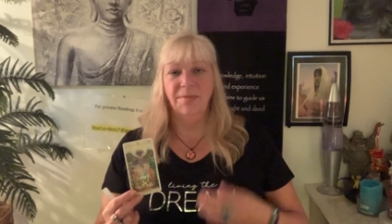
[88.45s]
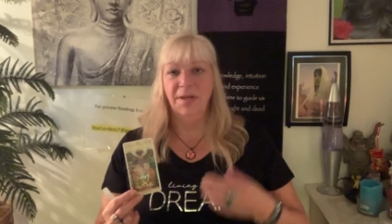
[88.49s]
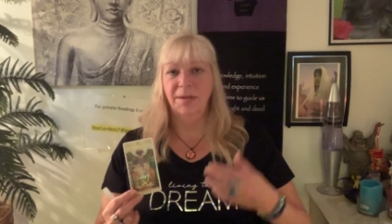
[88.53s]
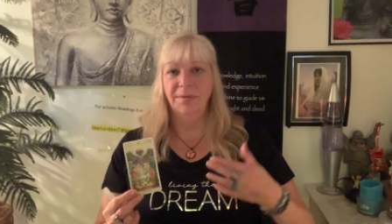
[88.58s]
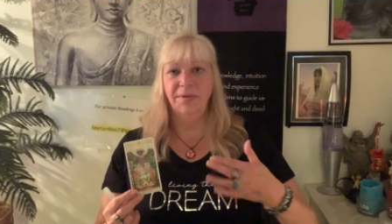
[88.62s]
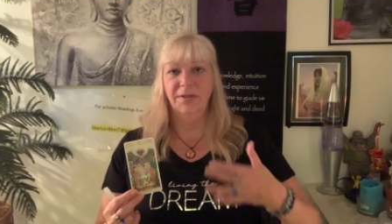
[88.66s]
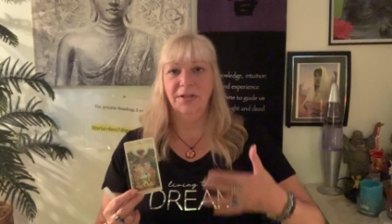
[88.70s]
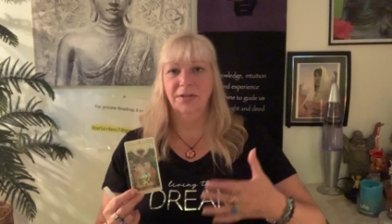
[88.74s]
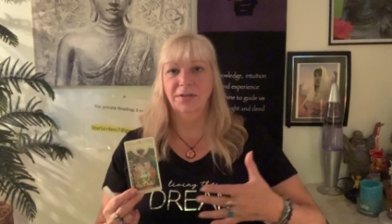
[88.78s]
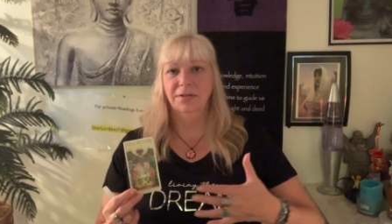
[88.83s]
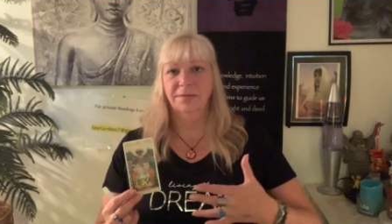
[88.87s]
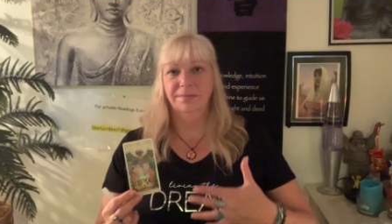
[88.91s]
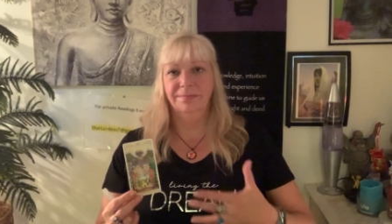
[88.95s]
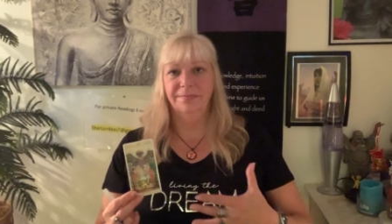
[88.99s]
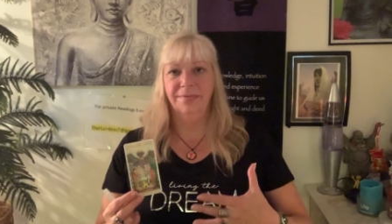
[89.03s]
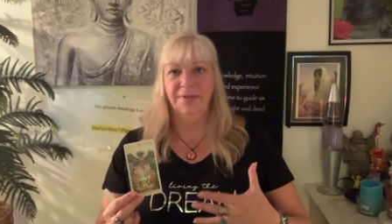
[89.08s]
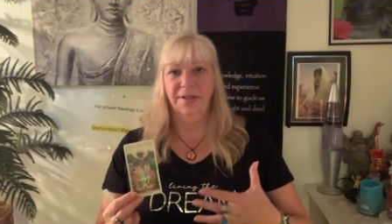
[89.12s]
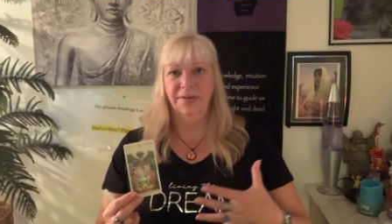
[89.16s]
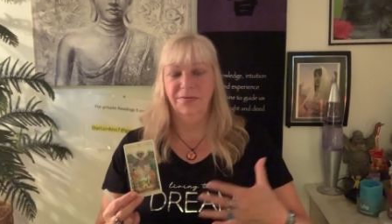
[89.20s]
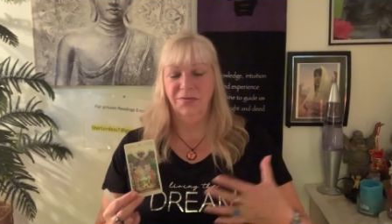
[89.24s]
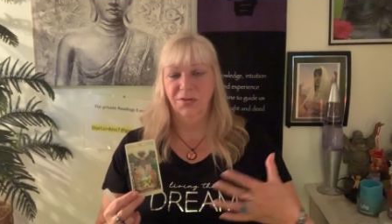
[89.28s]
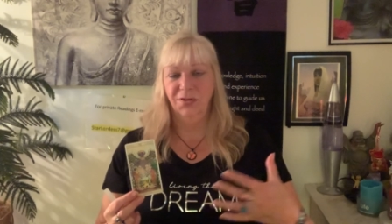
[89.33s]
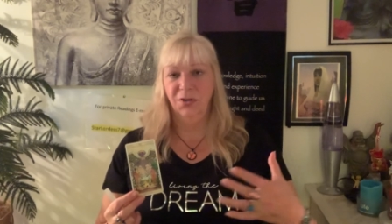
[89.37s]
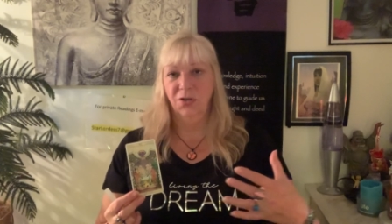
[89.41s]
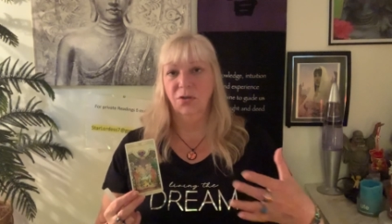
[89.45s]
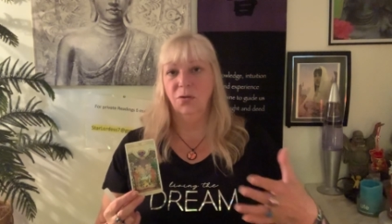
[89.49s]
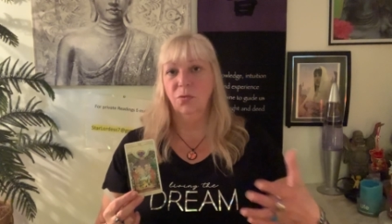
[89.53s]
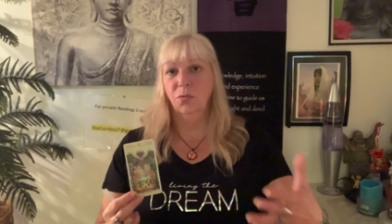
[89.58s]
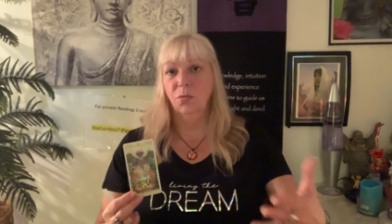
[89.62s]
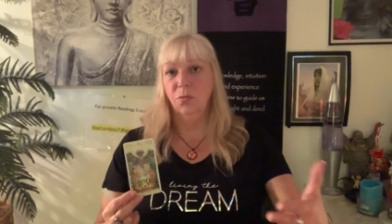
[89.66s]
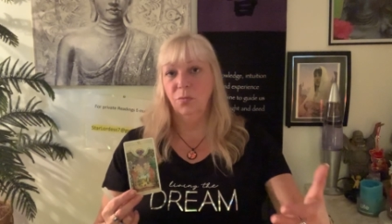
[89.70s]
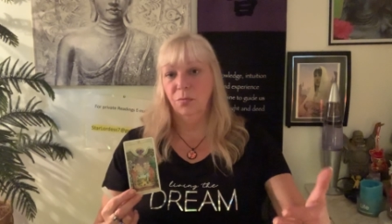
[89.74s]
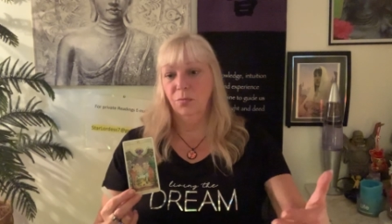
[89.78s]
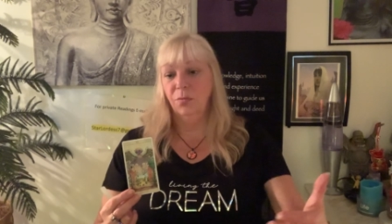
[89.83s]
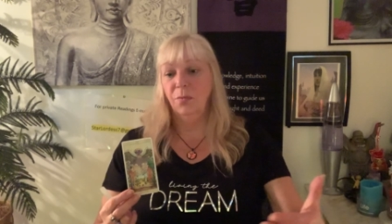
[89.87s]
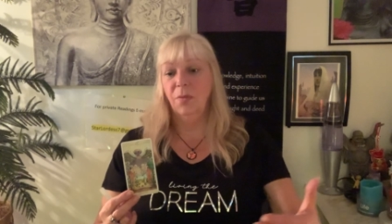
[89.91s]
Maybe you're, if
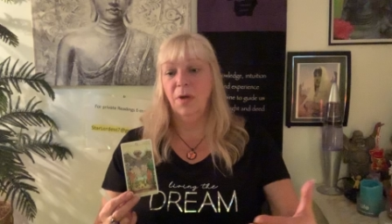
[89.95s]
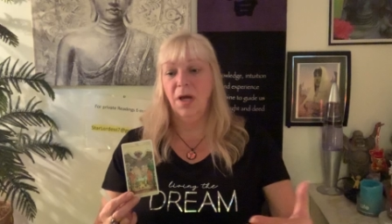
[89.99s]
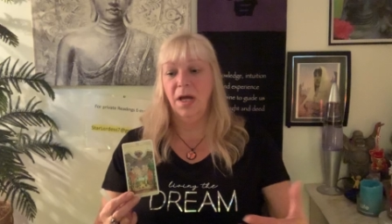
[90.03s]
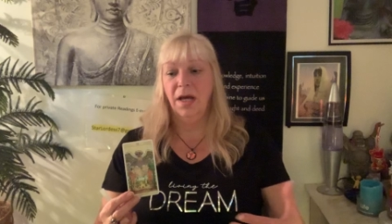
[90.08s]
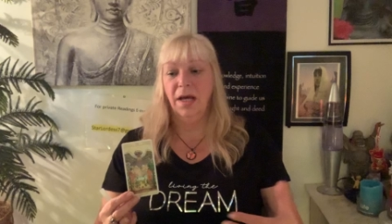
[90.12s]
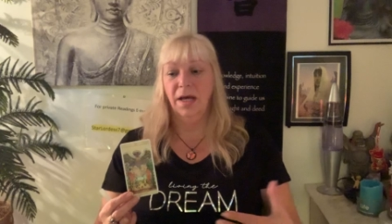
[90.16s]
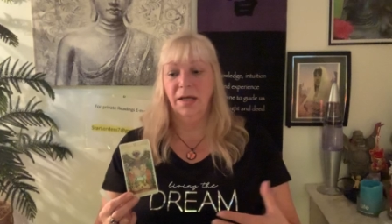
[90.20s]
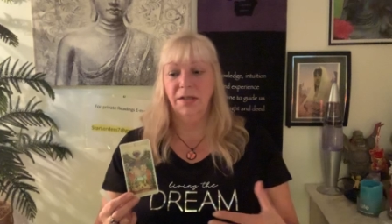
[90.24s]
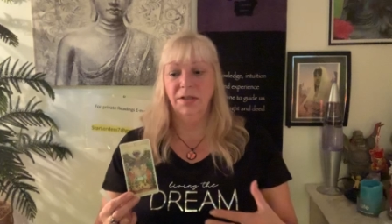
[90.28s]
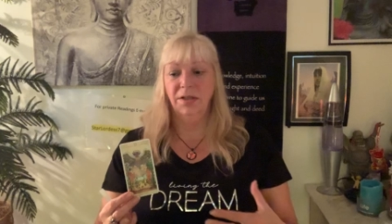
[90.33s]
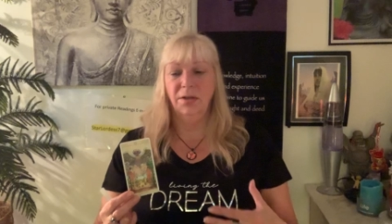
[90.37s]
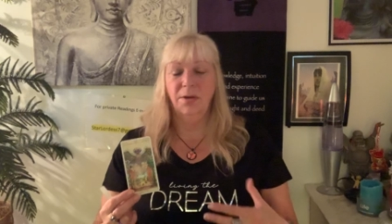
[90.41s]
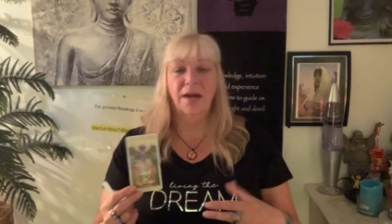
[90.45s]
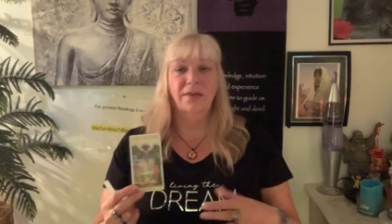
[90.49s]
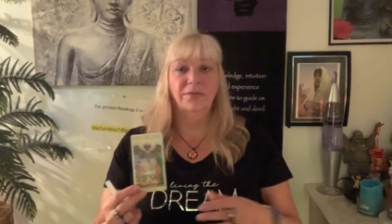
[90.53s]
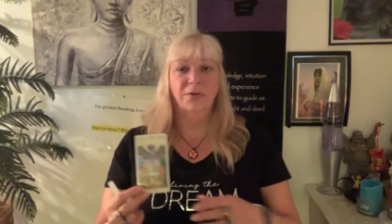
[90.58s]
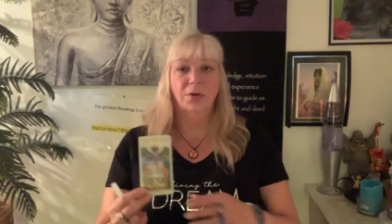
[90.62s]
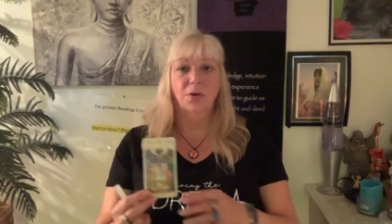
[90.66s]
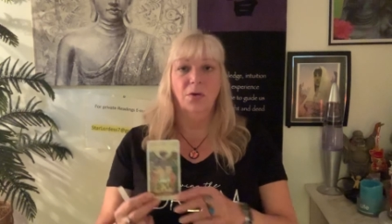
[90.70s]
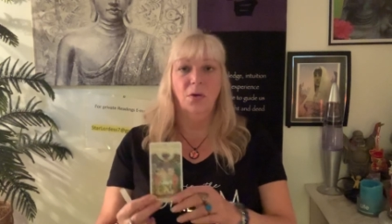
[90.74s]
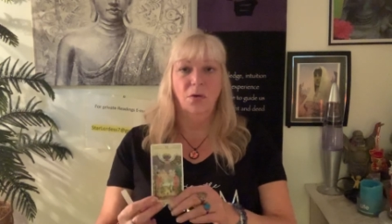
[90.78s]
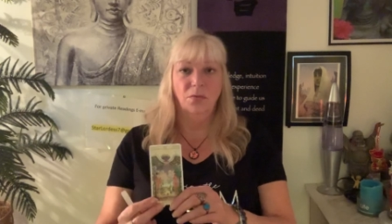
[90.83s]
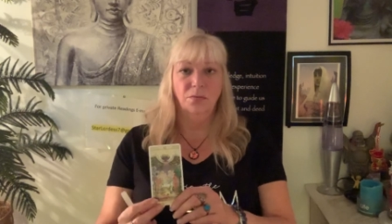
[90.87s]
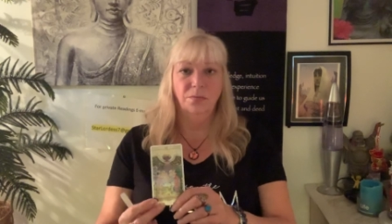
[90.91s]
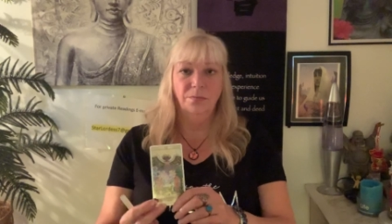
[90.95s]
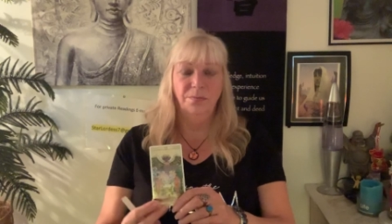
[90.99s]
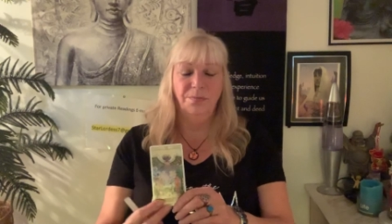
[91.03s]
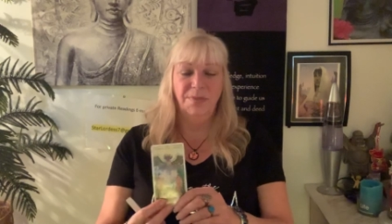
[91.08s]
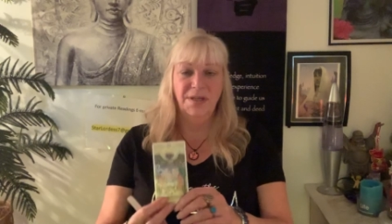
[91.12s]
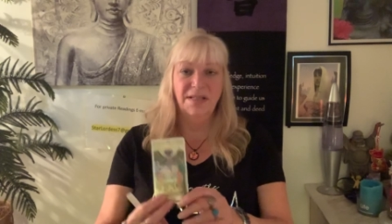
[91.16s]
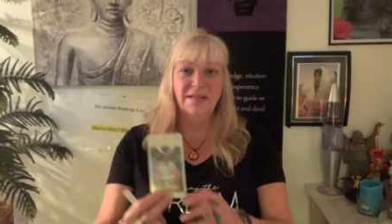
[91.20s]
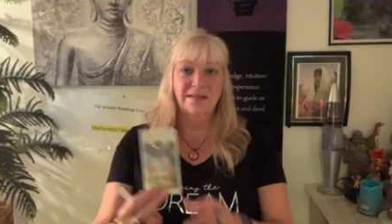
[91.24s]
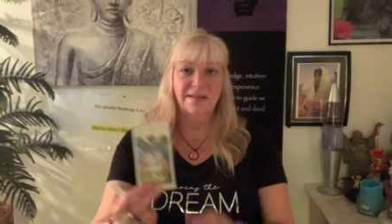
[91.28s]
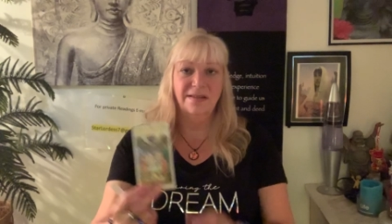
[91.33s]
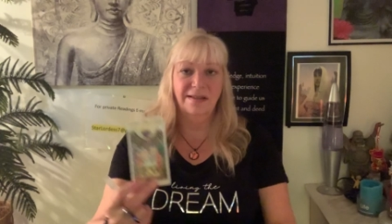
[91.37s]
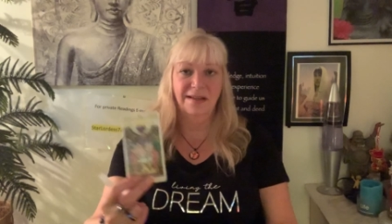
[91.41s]
you're, uh, you have your own
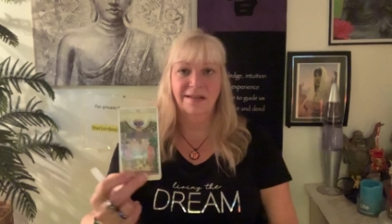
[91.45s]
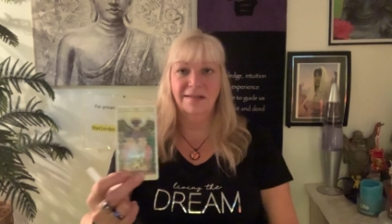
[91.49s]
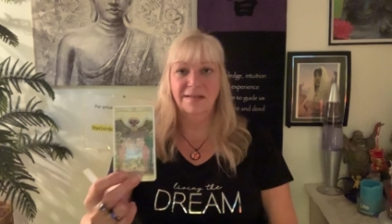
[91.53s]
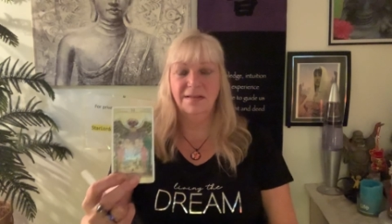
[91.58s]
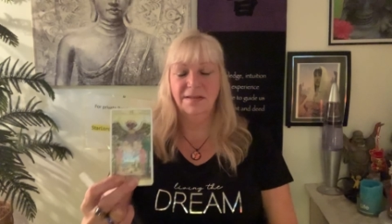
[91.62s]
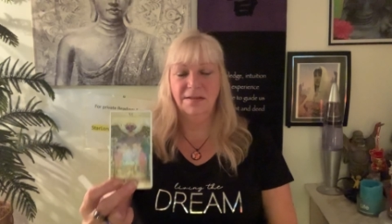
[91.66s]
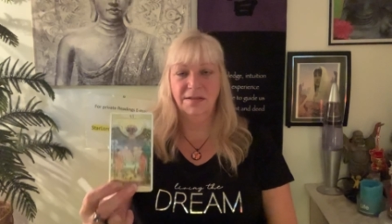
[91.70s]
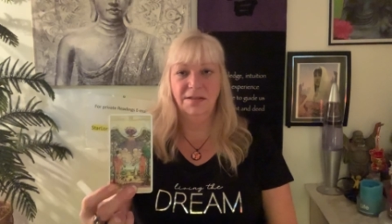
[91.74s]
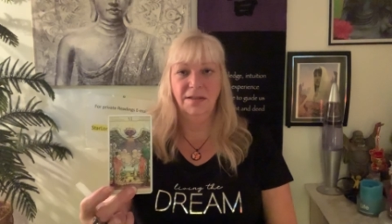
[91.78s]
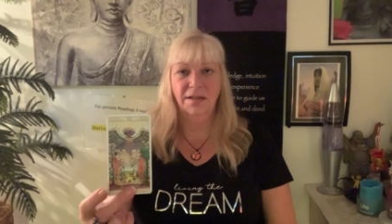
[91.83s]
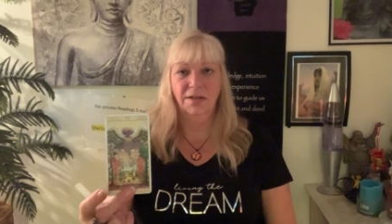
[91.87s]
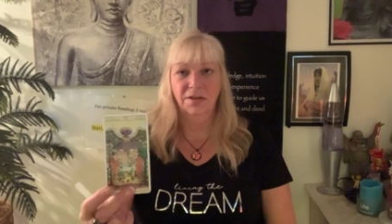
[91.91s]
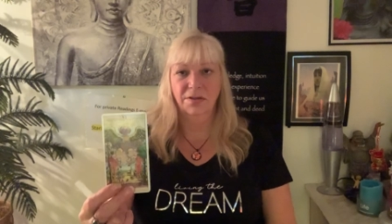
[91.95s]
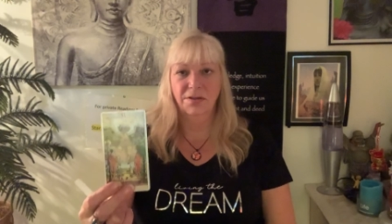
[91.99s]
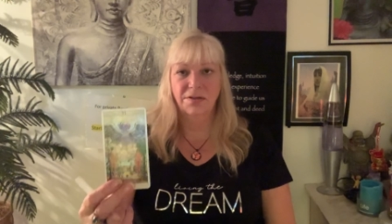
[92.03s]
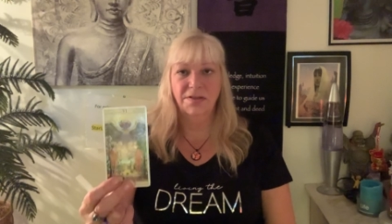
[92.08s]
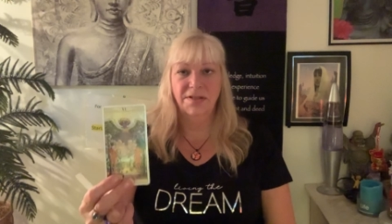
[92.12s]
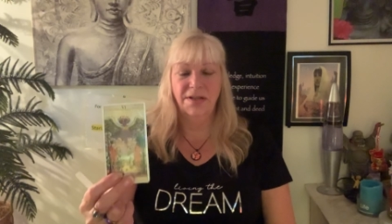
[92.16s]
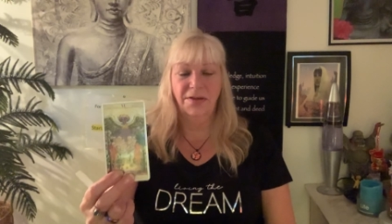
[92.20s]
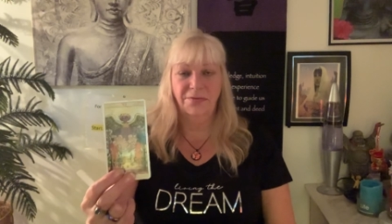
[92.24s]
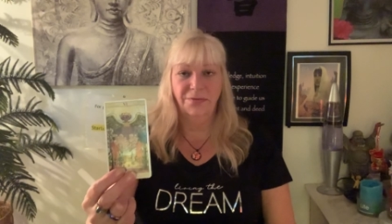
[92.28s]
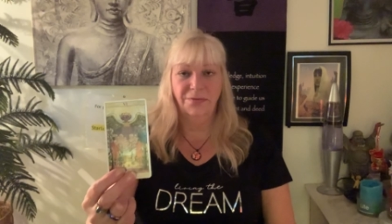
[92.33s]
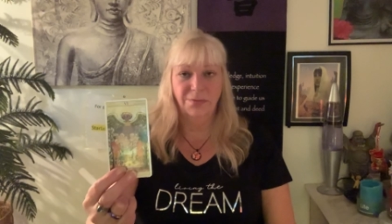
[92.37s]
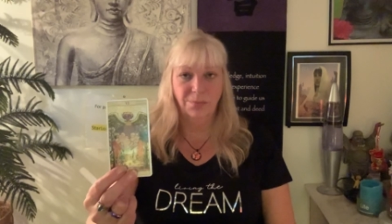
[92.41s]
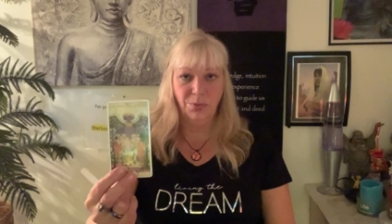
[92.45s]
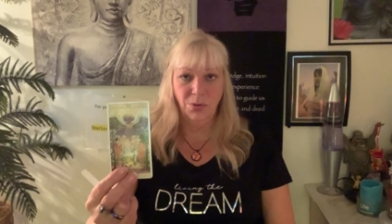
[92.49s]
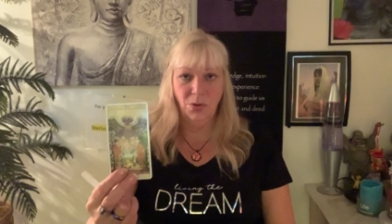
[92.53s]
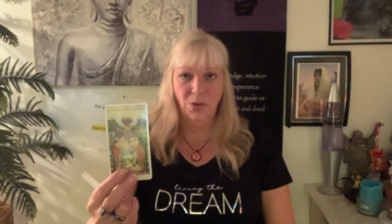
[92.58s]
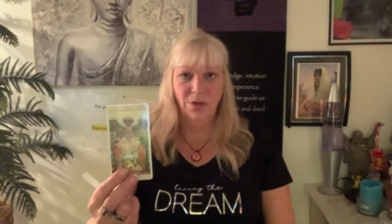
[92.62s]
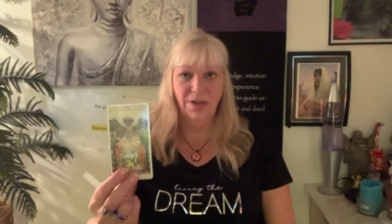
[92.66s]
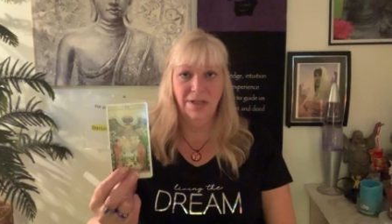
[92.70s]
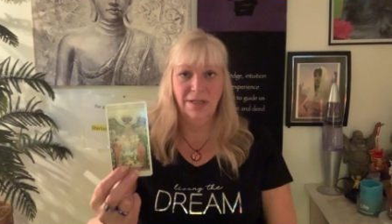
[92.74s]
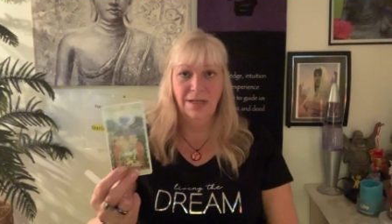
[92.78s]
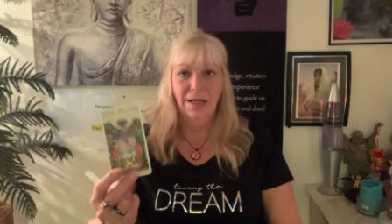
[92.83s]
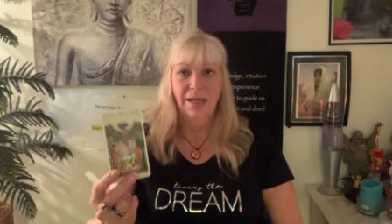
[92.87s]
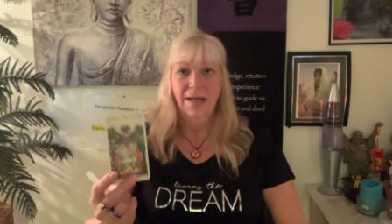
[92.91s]
business, you're
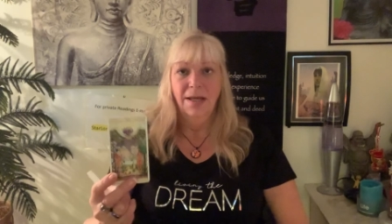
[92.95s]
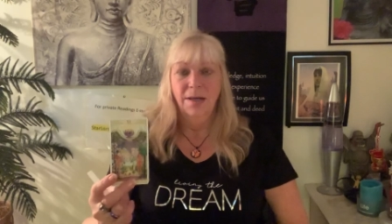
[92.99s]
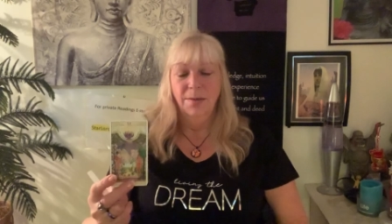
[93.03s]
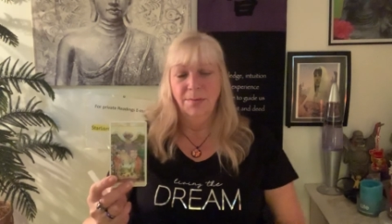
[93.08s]
self-employed,